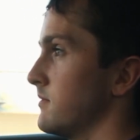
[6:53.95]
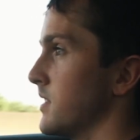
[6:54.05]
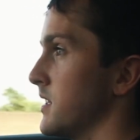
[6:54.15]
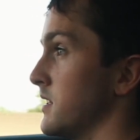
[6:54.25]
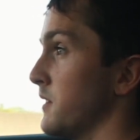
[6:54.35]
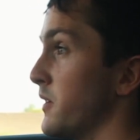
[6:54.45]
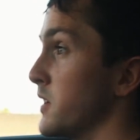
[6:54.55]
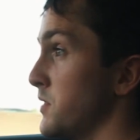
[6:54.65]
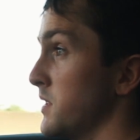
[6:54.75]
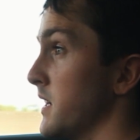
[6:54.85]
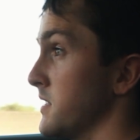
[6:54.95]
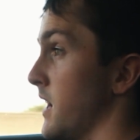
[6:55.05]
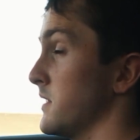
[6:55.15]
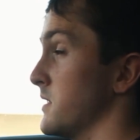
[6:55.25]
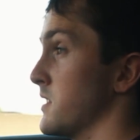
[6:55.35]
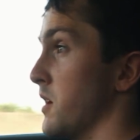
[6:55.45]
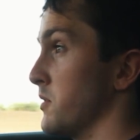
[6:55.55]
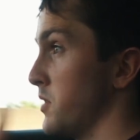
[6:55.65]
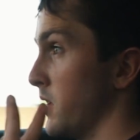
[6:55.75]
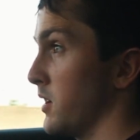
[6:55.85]
because in the first few days I had this car, I was
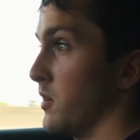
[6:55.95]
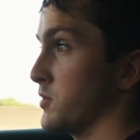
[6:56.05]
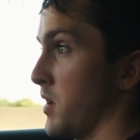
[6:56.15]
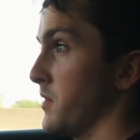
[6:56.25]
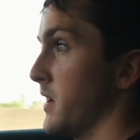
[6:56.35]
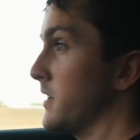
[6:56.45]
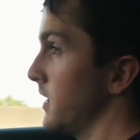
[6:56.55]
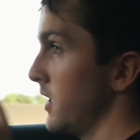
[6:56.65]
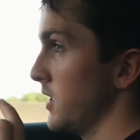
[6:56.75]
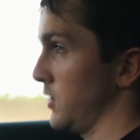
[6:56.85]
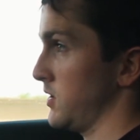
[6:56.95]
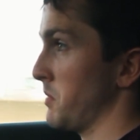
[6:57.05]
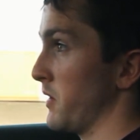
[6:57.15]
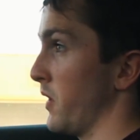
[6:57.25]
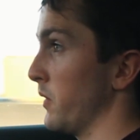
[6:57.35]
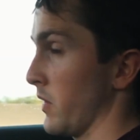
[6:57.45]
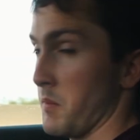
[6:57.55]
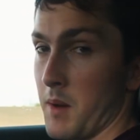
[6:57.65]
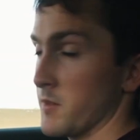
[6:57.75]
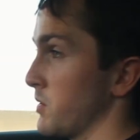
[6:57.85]
doing a lot of travelling, using my phone for
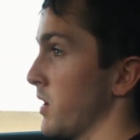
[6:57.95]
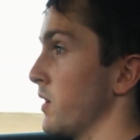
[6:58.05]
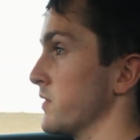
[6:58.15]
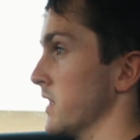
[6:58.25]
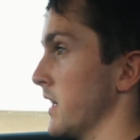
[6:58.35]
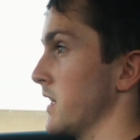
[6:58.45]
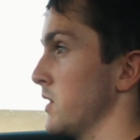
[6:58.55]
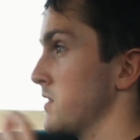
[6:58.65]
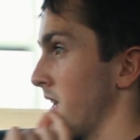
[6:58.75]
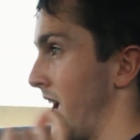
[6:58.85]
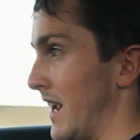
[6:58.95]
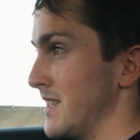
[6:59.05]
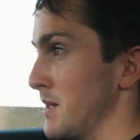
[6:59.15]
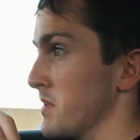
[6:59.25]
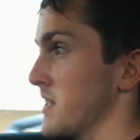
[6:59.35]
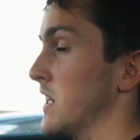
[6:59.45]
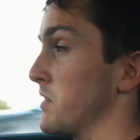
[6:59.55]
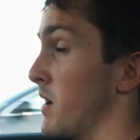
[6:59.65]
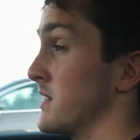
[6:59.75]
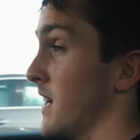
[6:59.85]
maps quite often, and I used 80% of
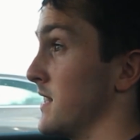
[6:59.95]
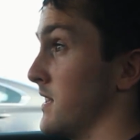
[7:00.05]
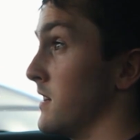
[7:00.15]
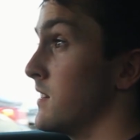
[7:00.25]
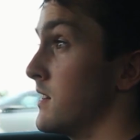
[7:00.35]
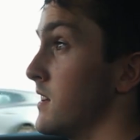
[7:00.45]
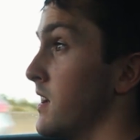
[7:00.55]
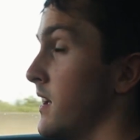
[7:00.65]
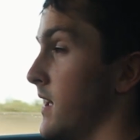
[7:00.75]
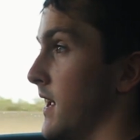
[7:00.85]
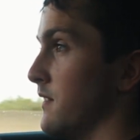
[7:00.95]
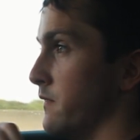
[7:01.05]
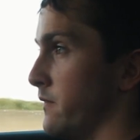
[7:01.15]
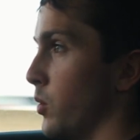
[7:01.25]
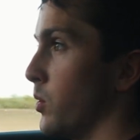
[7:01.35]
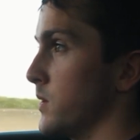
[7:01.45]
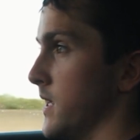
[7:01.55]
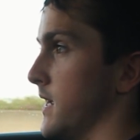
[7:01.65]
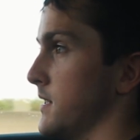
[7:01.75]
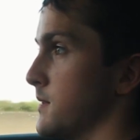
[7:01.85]
my data in 4
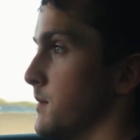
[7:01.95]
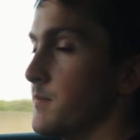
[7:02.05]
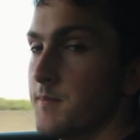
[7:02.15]
days.